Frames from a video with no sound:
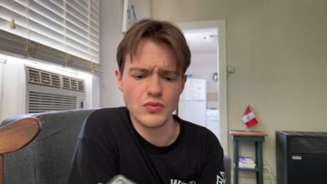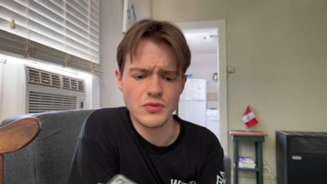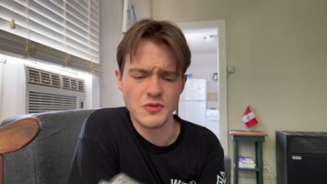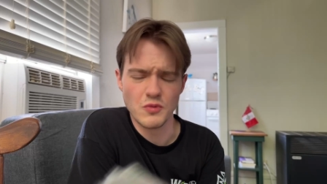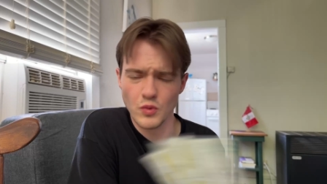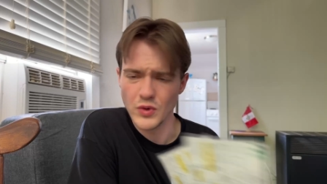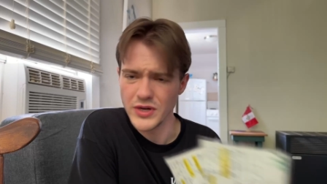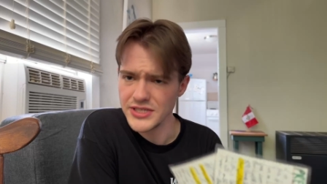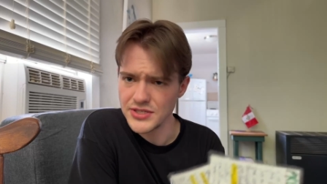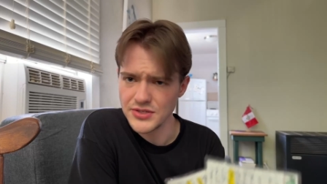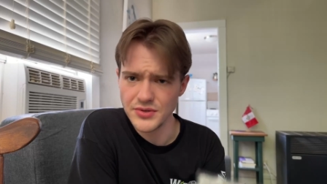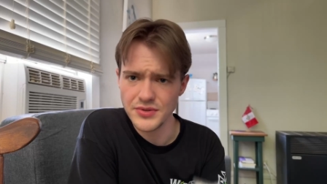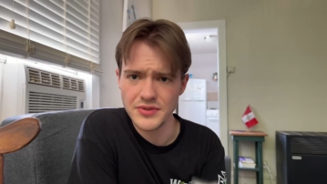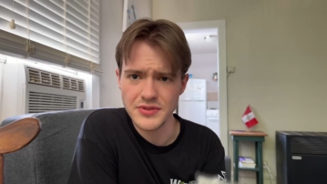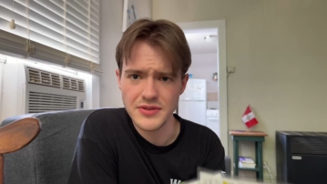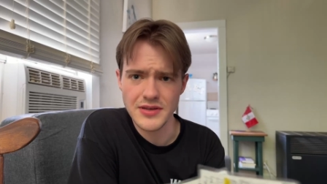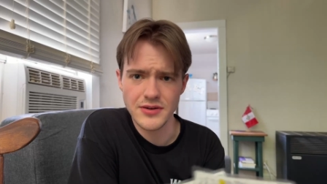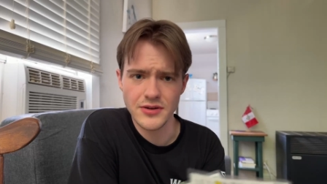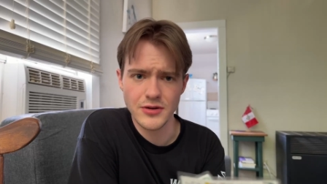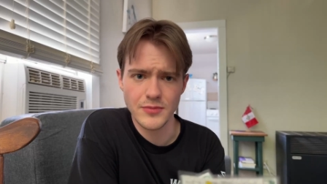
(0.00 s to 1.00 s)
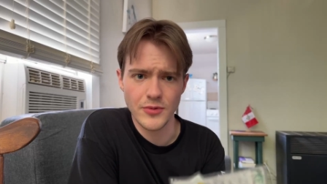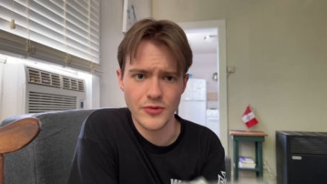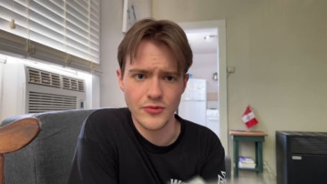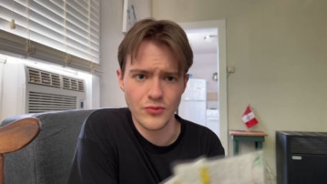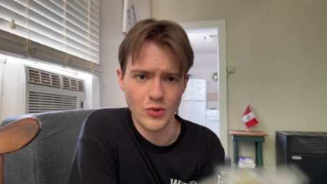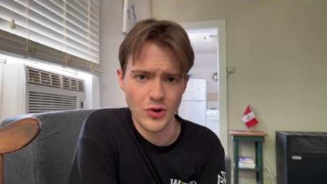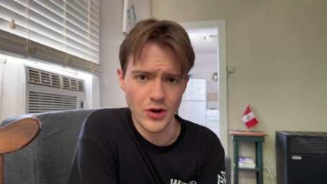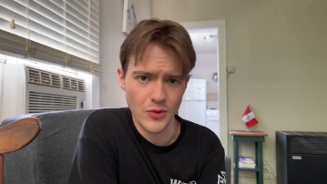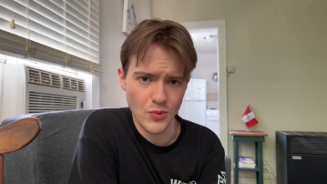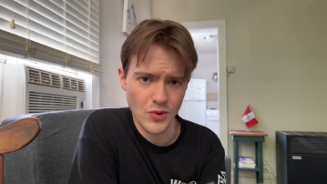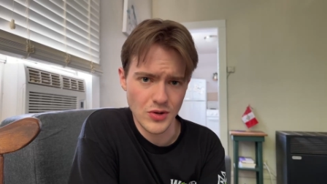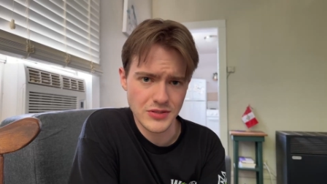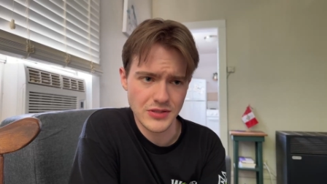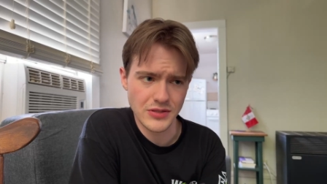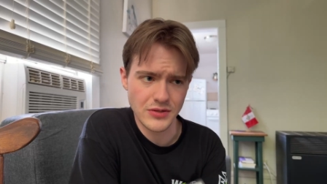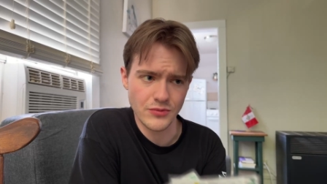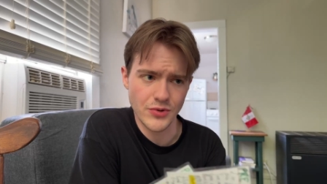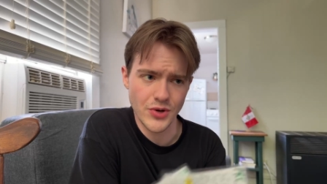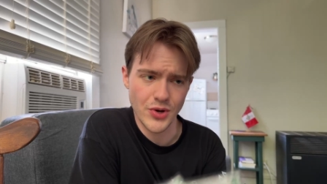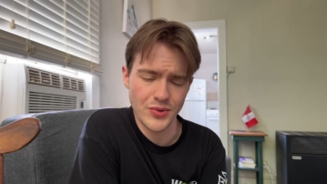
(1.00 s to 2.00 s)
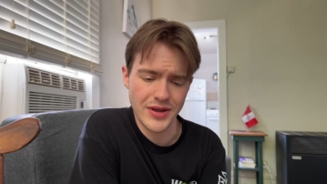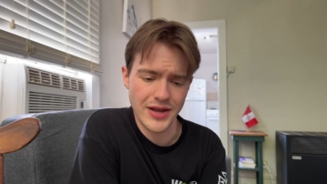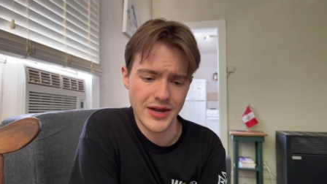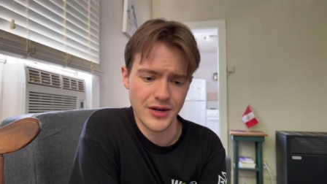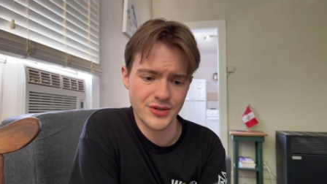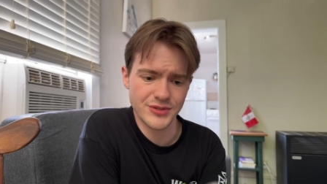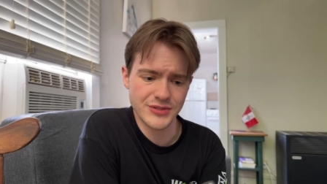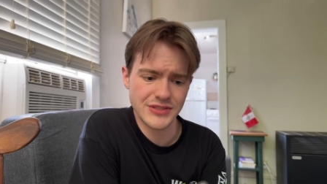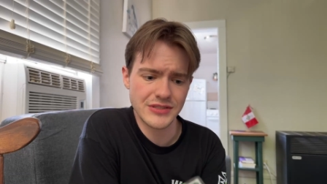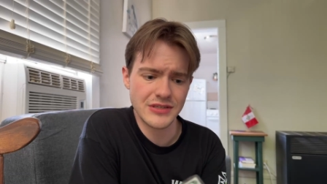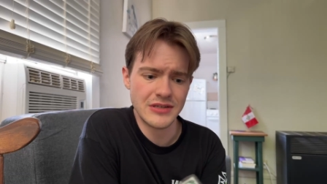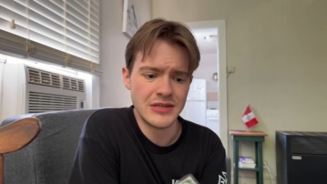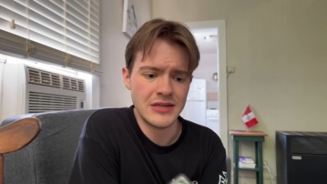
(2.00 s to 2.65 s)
regional theater before I worked in a roadhouse,